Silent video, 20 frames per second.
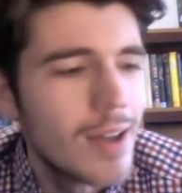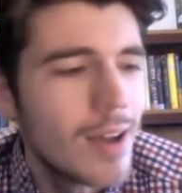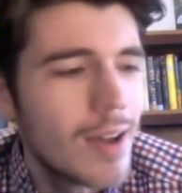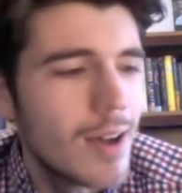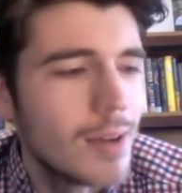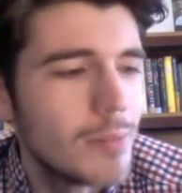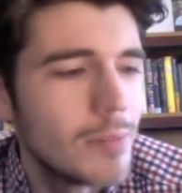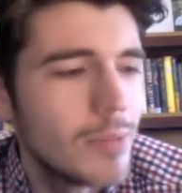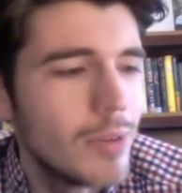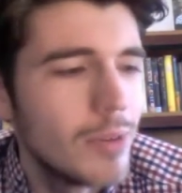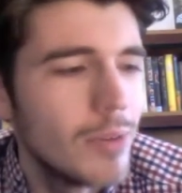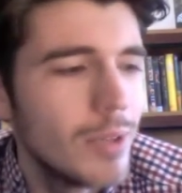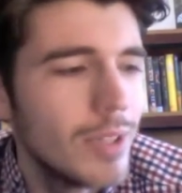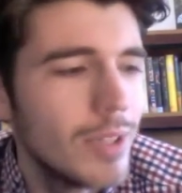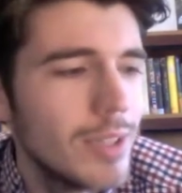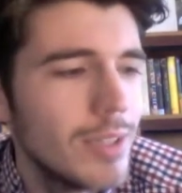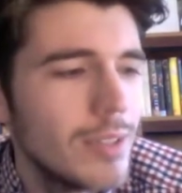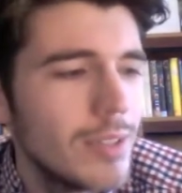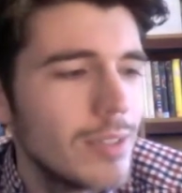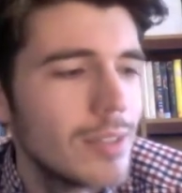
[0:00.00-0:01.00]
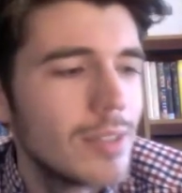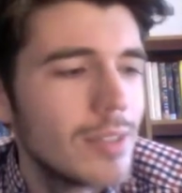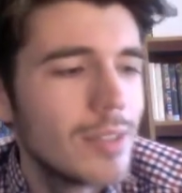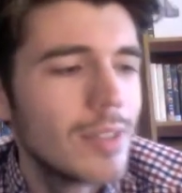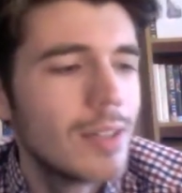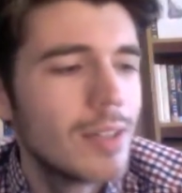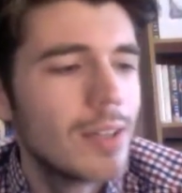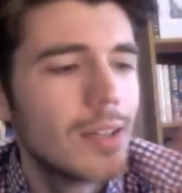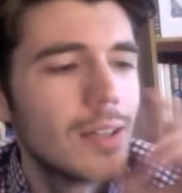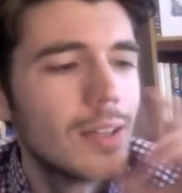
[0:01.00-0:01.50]
It really,
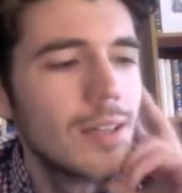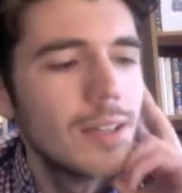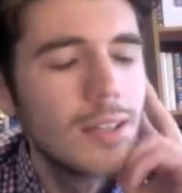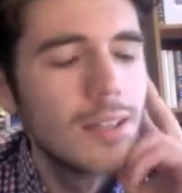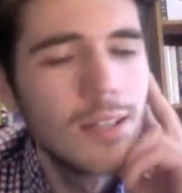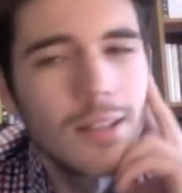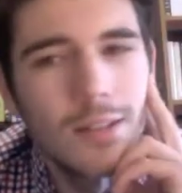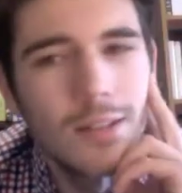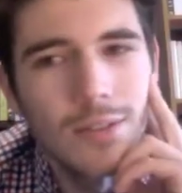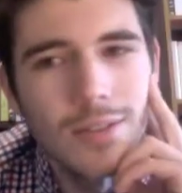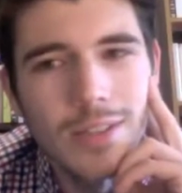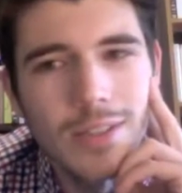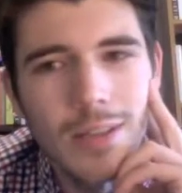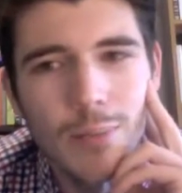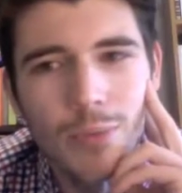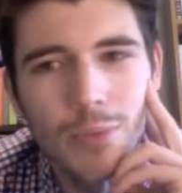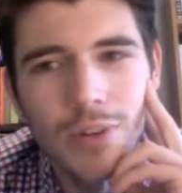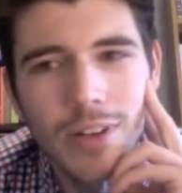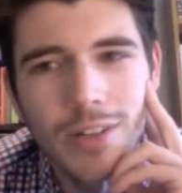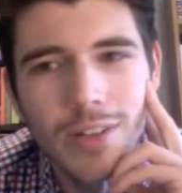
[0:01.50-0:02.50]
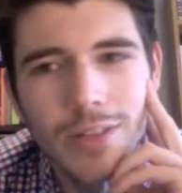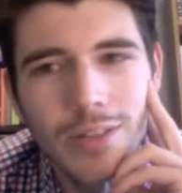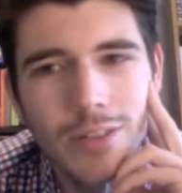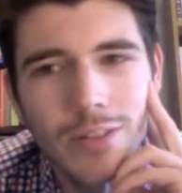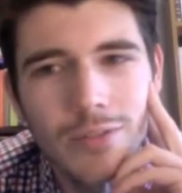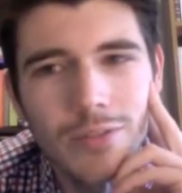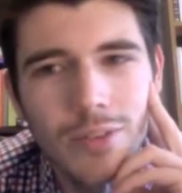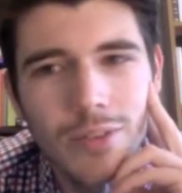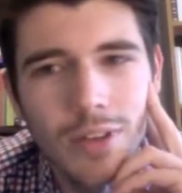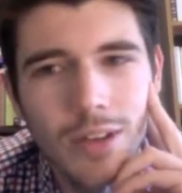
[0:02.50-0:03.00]
it separates her
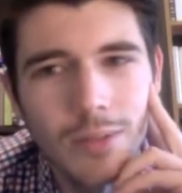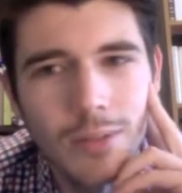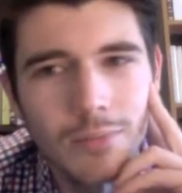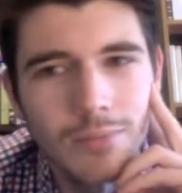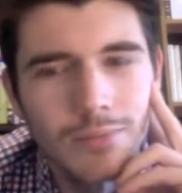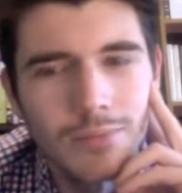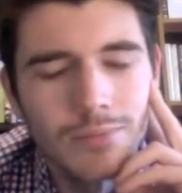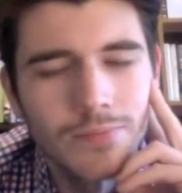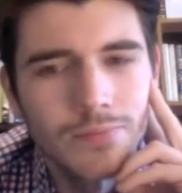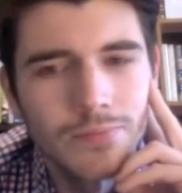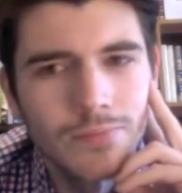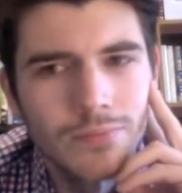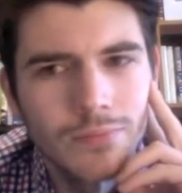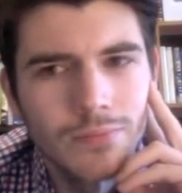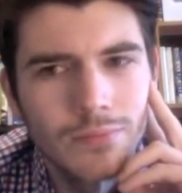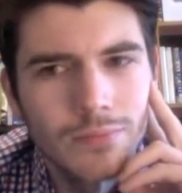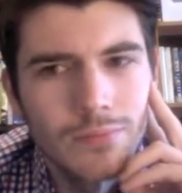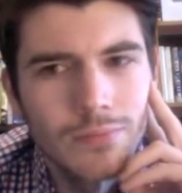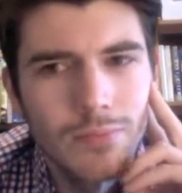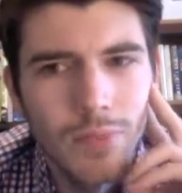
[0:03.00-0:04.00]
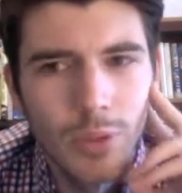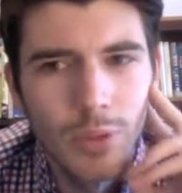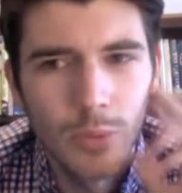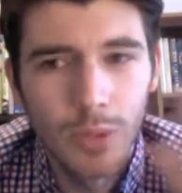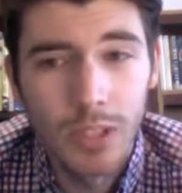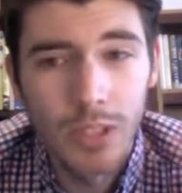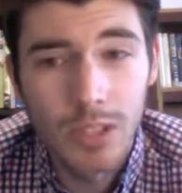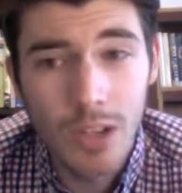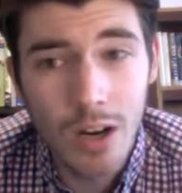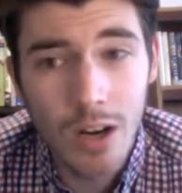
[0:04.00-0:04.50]
from the
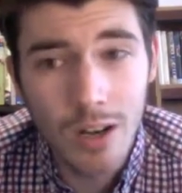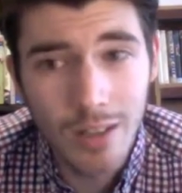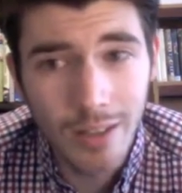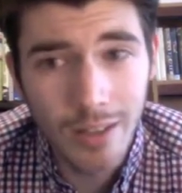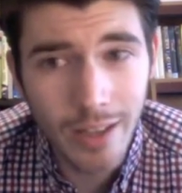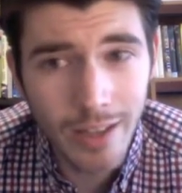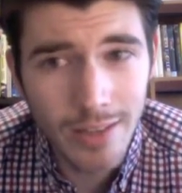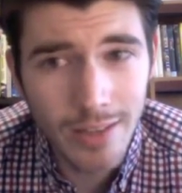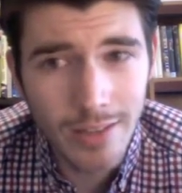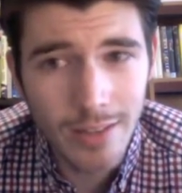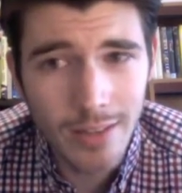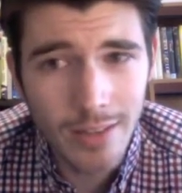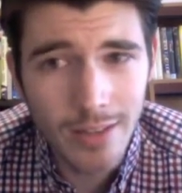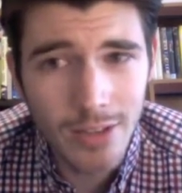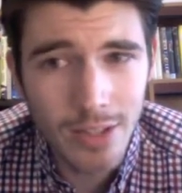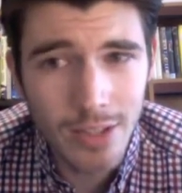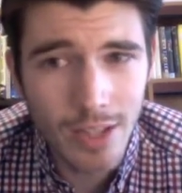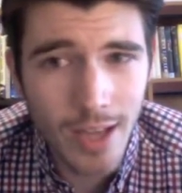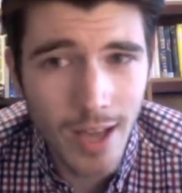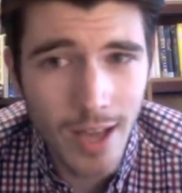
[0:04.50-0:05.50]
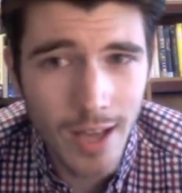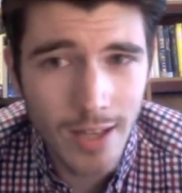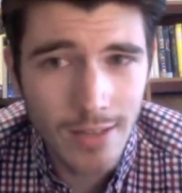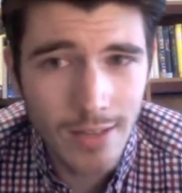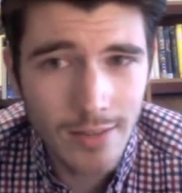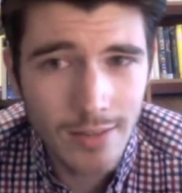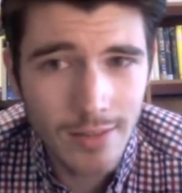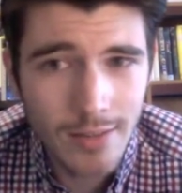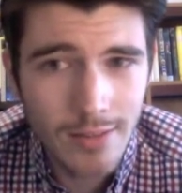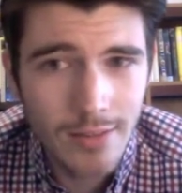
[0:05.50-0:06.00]
really dark legacy that she has.